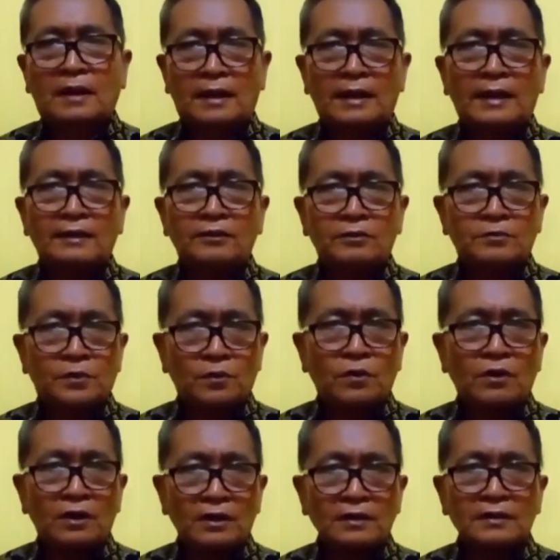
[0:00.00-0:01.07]
Are you
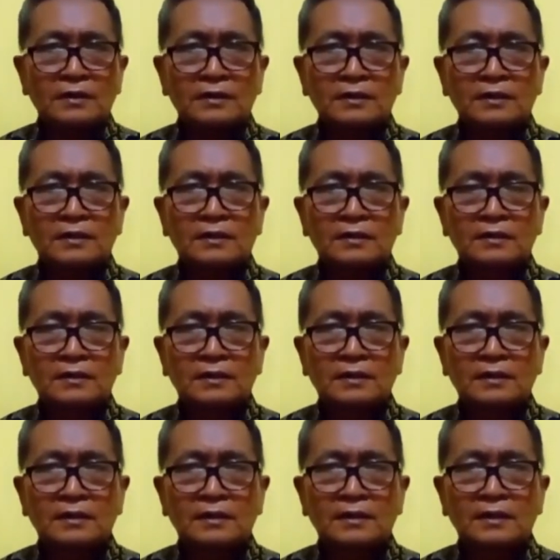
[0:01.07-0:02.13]
bored?
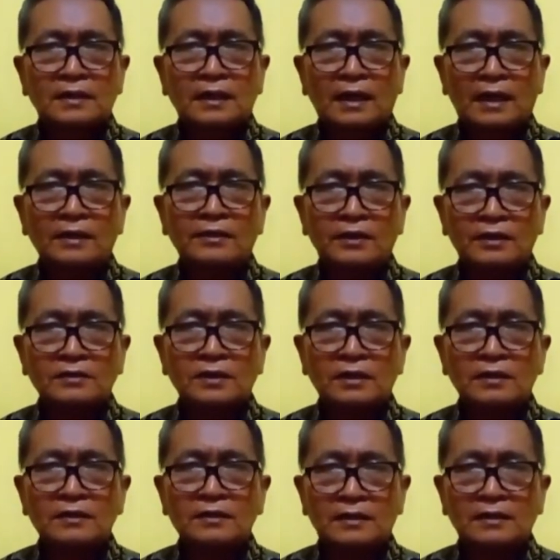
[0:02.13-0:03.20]
And the
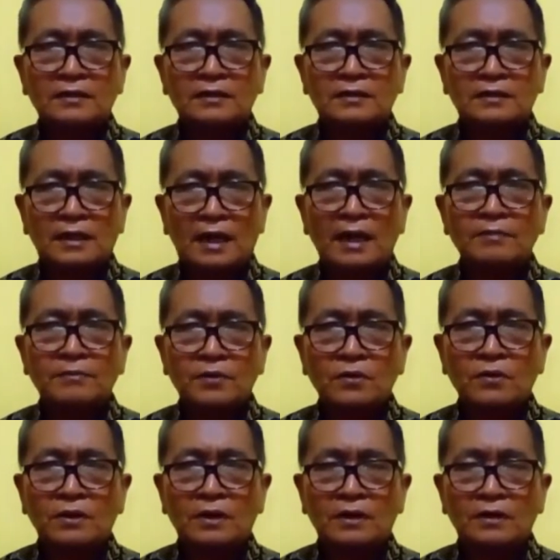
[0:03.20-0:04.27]
answer, yes, I'm
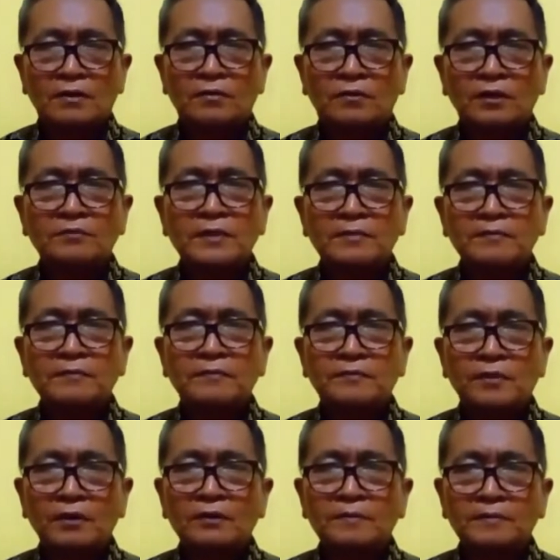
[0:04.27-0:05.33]
bored. What
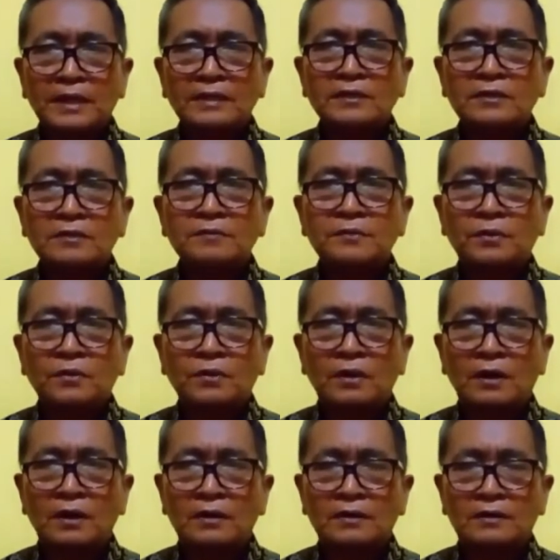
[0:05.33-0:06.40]
makes you
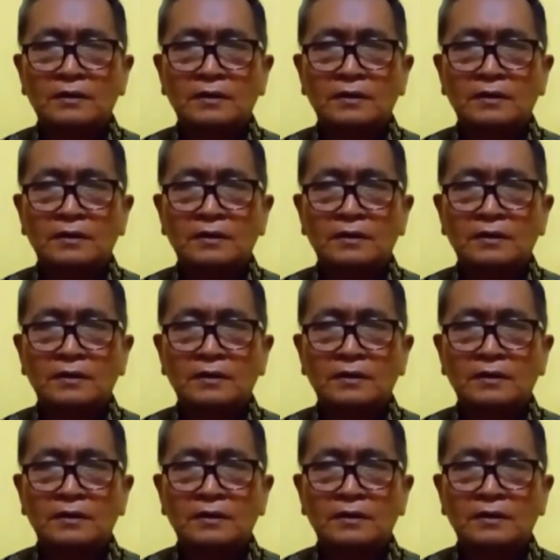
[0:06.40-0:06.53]
bored?